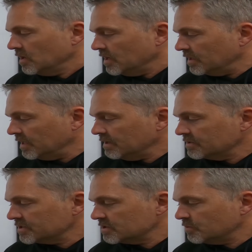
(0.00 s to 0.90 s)

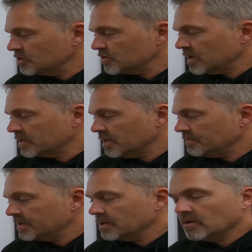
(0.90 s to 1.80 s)
allows this push rod
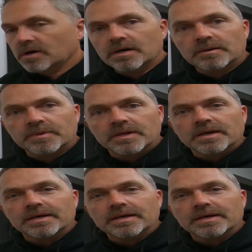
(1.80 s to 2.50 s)
cup to go up,